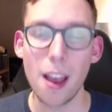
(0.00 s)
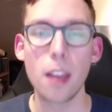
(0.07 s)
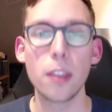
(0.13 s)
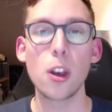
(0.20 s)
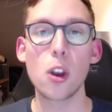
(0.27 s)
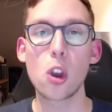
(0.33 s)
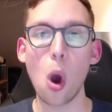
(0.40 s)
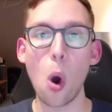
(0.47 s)
The
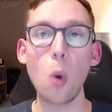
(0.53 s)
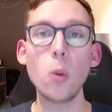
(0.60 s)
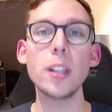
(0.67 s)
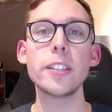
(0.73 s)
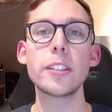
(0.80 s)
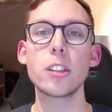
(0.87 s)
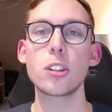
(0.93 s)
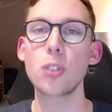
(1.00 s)
goal is
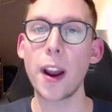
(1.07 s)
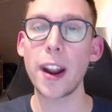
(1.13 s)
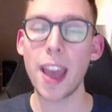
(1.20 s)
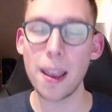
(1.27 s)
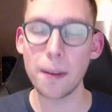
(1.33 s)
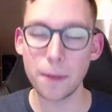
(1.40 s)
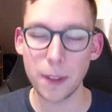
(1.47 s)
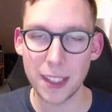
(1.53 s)
to try and
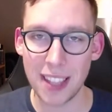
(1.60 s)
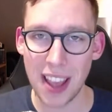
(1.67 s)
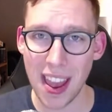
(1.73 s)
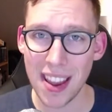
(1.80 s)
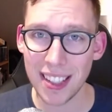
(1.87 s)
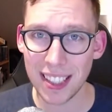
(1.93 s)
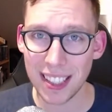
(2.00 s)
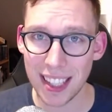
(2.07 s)
aim for
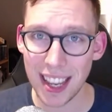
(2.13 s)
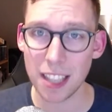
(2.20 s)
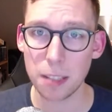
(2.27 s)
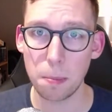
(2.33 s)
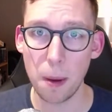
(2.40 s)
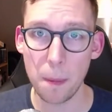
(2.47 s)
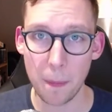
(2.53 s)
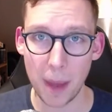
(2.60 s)
10 CS
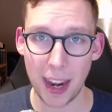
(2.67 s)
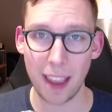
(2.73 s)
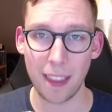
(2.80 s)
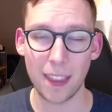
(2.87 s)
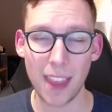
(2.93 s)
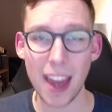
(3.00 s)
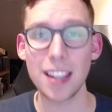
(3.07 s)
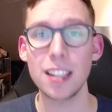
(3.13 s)
per minute.
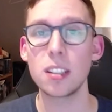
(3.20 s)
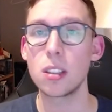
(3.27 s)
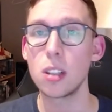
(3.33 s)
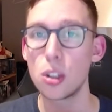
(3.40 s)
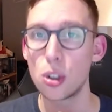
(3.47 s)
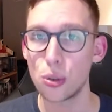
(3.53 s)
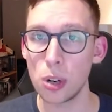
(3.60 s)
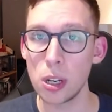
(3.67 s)
That is the
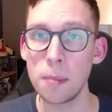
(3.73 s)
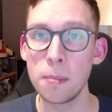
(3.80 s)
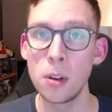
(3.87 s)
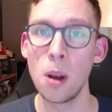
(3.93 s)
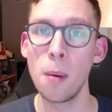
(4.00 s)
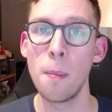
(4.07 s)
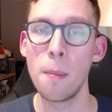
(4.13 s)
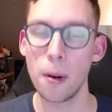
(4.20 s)
dream
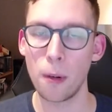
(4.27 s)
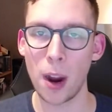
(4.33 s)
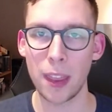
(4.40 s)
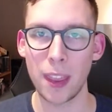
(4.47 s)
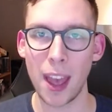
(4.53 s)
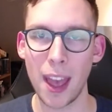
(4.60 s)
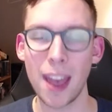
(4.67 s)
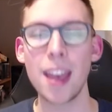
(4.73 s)
number right
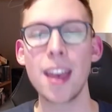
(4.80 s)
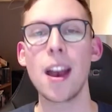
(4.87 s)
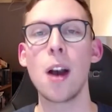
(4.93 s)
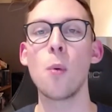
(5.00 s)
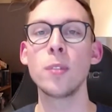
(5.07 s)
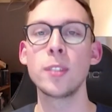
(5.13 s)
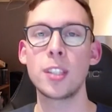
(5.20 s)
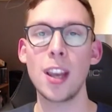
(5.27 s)
there. And
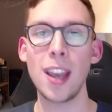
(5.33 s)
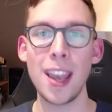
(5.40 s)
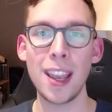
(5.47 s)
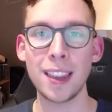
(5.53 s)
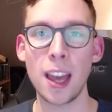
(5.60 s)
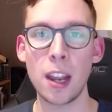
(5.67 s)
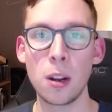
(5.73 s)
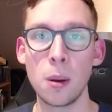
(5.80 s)
once you're hitting
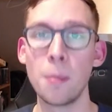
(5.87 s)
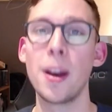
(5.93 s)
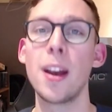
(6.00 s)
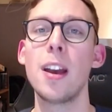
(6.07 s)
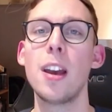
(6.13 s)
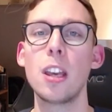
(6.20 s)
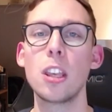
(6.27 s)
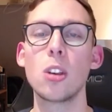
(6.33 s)
that number,
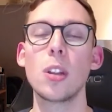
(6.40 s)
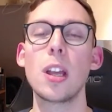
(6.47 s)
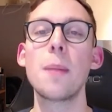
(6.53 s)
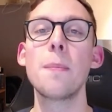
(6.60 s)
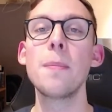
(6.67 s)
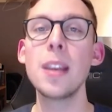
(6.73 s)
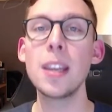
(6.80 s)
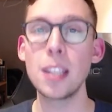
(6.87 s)
you'll
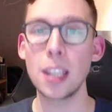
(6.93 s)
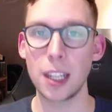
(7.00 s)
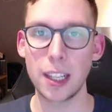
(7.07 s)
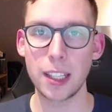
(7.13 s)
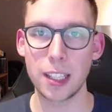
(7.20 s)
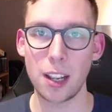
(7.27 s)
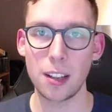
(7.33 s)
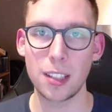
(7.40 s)
immediately
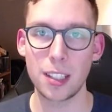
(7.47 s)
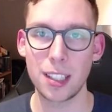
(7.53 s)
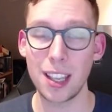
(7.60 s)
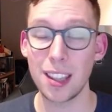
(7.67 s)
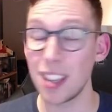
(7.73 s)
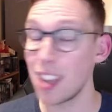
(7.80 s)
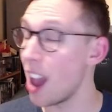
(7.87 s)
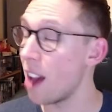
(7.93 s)
start to see
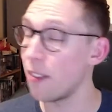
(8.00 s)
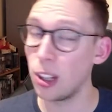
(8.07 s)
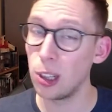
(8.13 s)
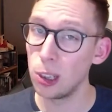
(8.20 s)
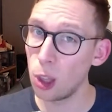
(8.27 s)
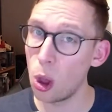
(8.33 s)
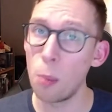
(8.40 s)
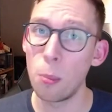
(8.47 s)
that you have a
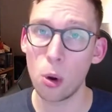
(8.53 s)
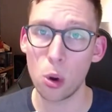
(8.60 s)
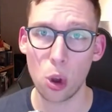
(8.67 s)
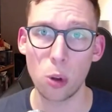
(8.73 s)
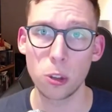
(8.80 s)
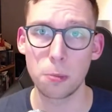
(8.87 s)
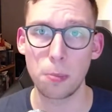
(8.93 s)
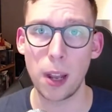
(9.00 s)
lot more
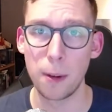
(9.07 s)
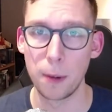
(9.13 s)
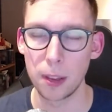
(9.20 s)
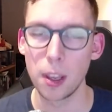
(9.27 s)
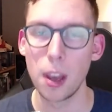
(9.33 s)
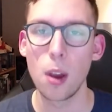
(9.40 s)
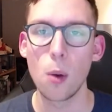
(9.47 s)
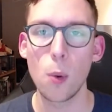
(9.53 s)
gold to play with
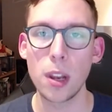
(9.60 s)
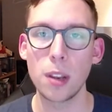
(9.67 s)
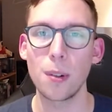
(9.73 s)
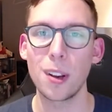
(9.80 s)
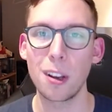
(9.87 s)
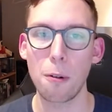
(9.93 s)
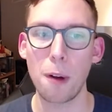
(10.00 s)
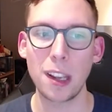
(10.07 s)
when you're
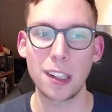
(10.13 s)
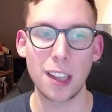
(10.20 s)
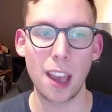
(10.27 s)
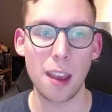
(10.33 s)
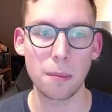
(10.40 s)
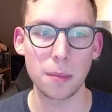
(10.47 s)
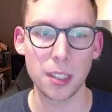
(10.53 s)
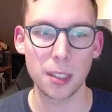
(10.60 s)
in your ranked
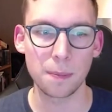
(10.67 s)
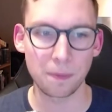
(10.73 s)
games.